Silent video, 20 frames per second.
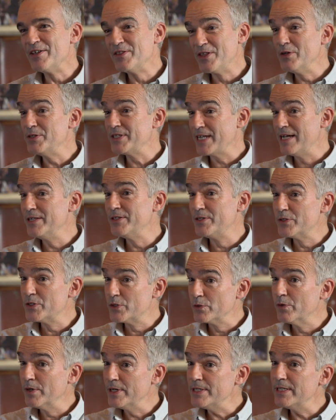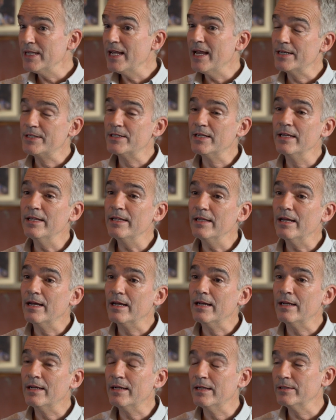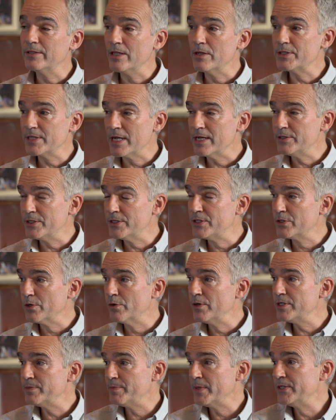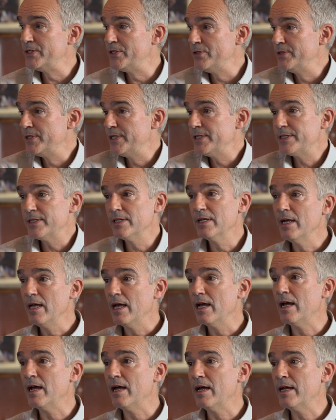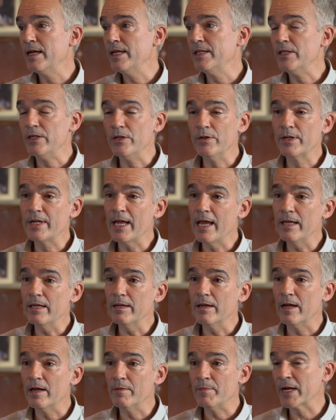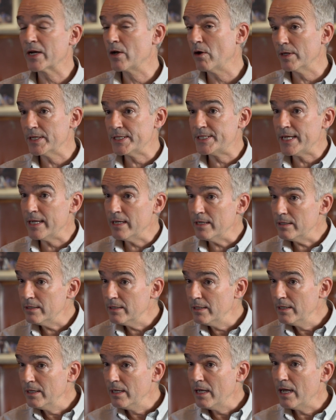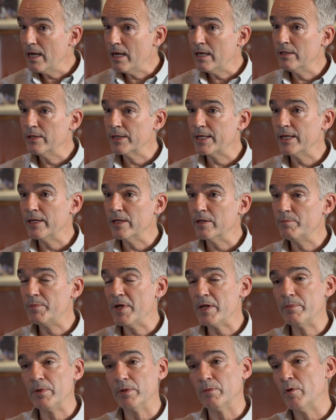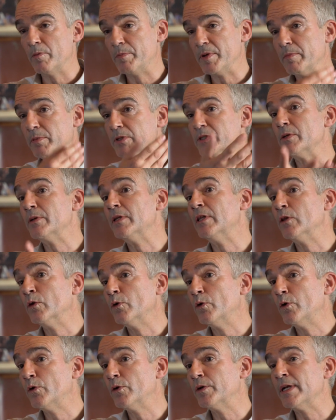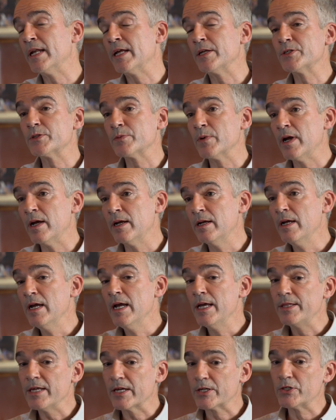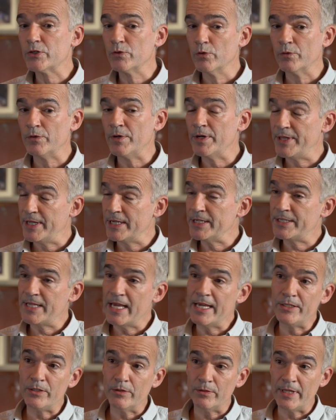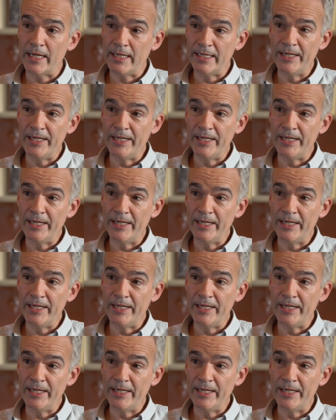Those kinds of stories, actually. Yeah. Those kinds of stories, my tutors in the UK, my colleagues here, looking at people, what people do in law and elsewhere, the extraordinary things they do, and they